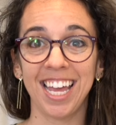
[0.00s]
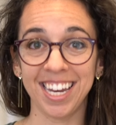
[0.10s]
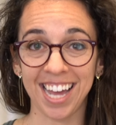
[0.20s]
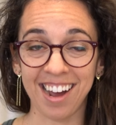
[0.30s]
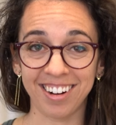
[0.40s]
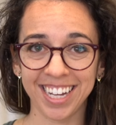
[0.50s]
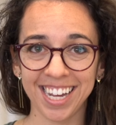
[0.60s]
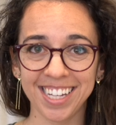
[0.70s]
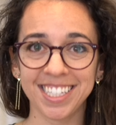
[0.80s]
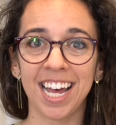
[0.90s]
In our
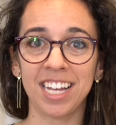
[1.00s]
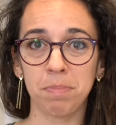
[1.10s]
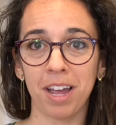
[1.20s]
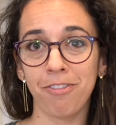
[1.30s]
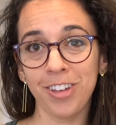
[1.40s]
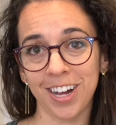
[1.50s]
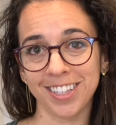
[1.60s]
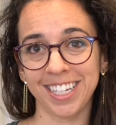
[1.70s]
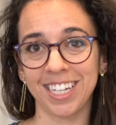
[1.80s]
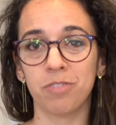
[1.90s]
case, as my
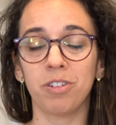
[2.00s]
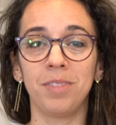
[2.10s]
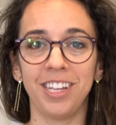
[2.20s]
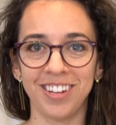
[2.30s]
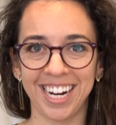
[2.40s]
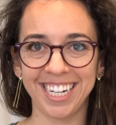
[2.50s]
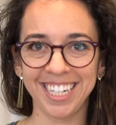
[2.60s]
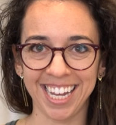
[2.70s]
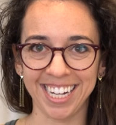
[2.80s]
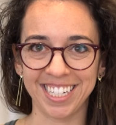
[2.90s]
fiancé is from the United
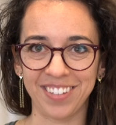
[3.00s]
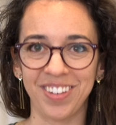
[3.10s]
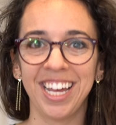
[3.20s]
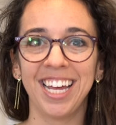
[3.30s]
Kingdom,